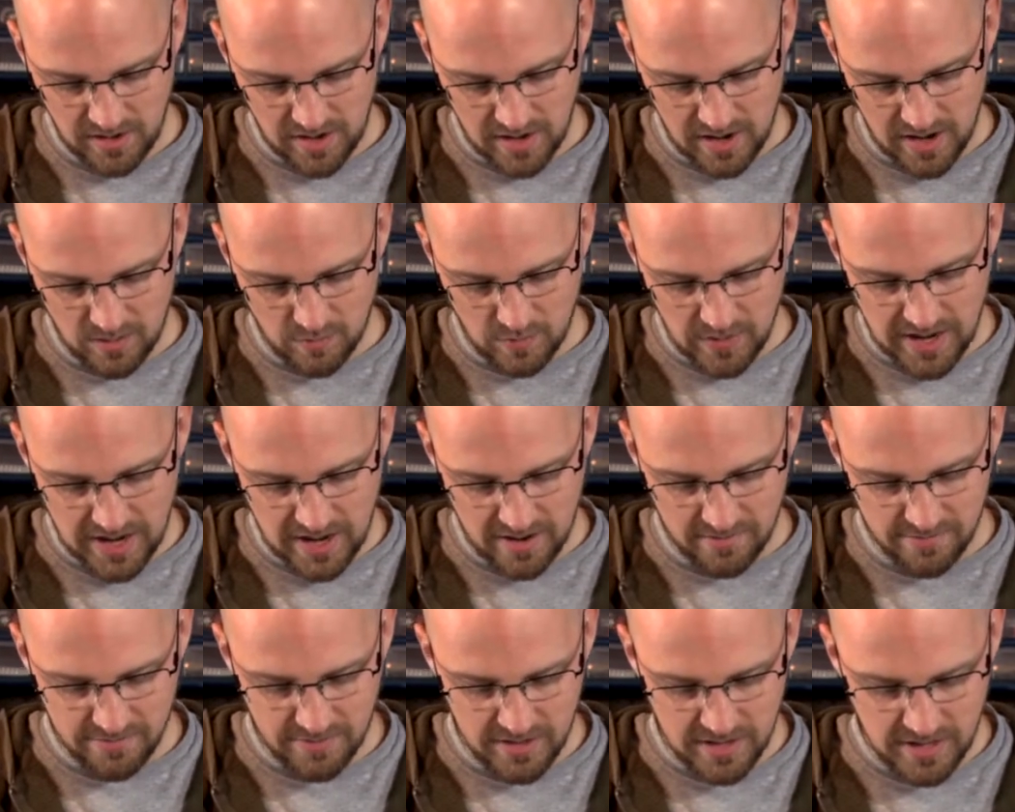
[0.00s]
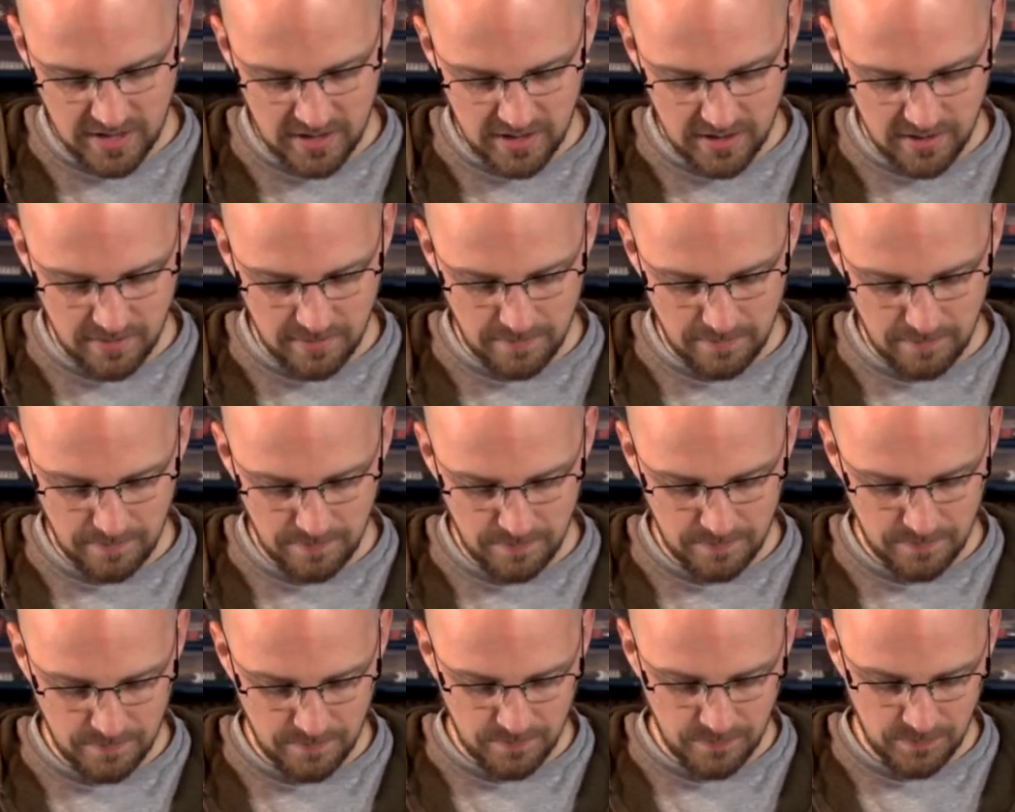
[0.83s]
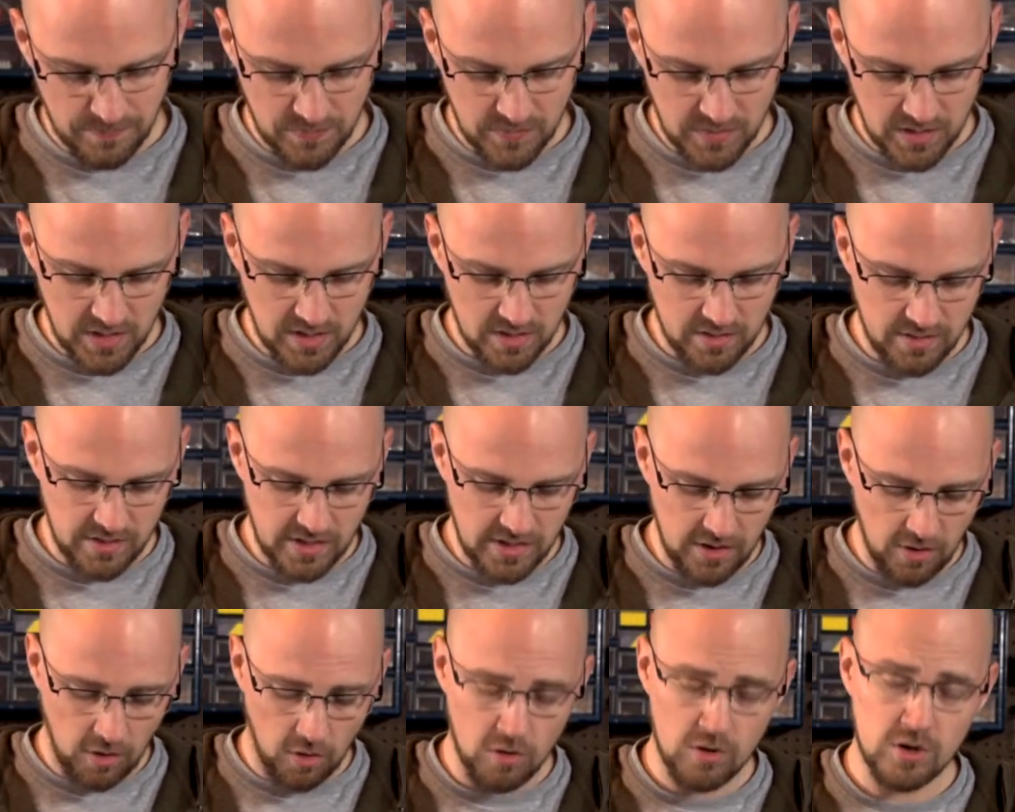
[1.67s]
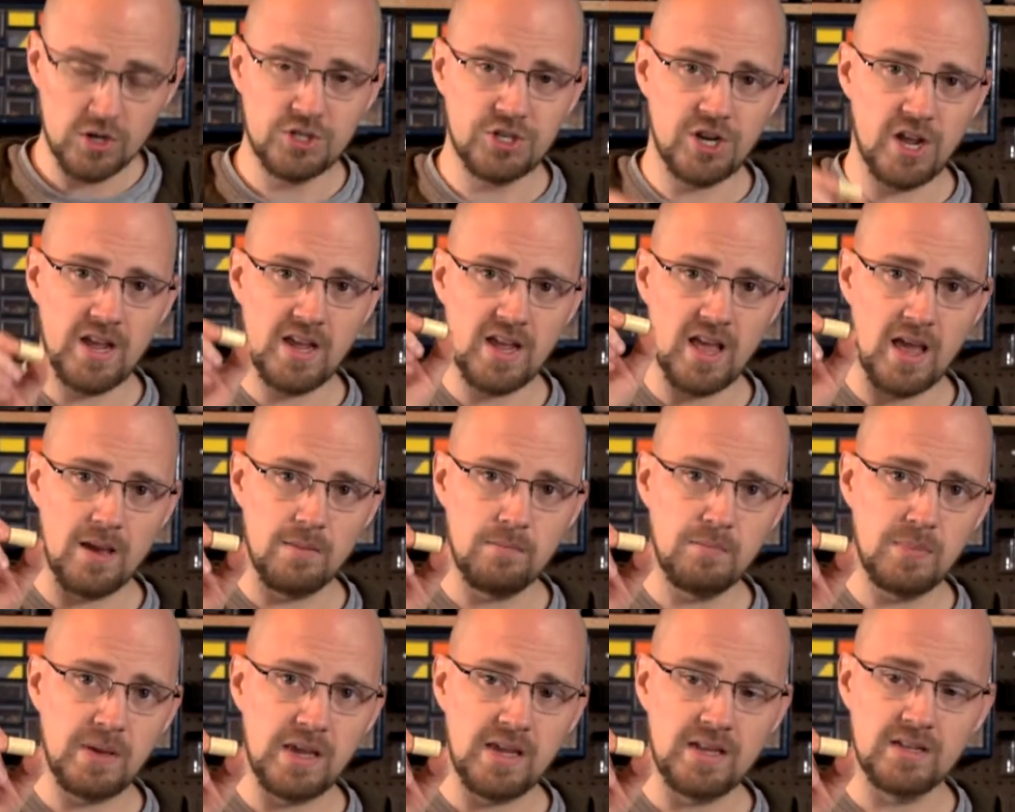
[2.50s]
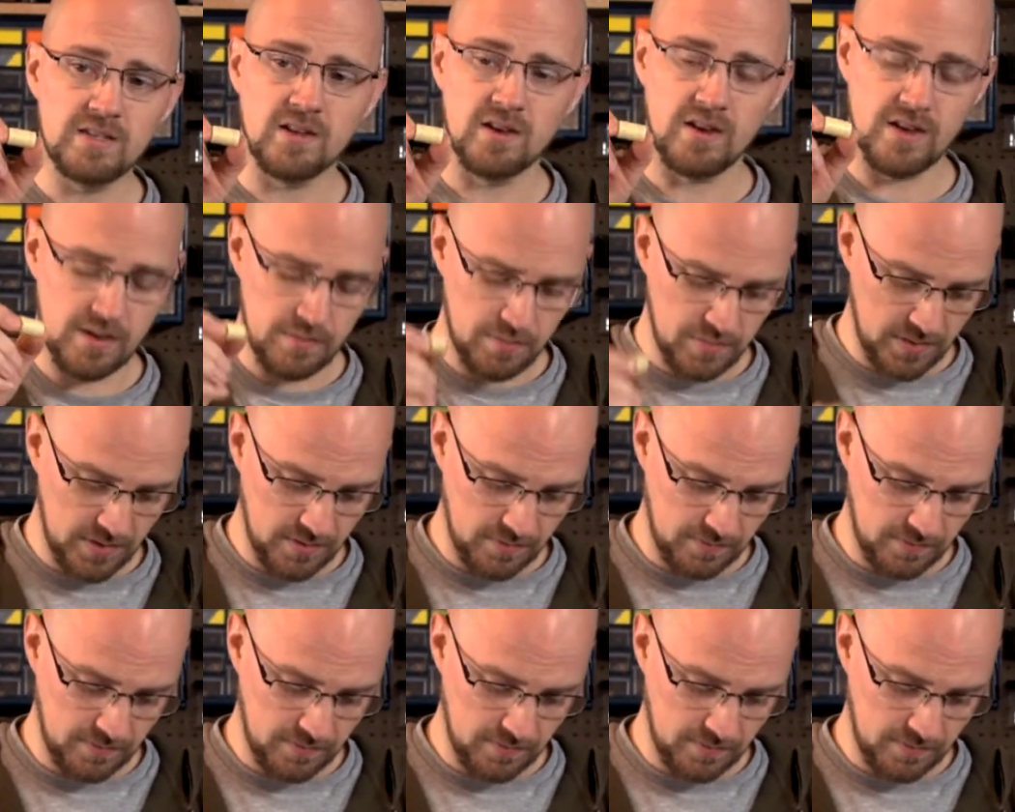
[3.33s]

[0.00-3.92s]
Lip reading: And we have the RJ-MP type,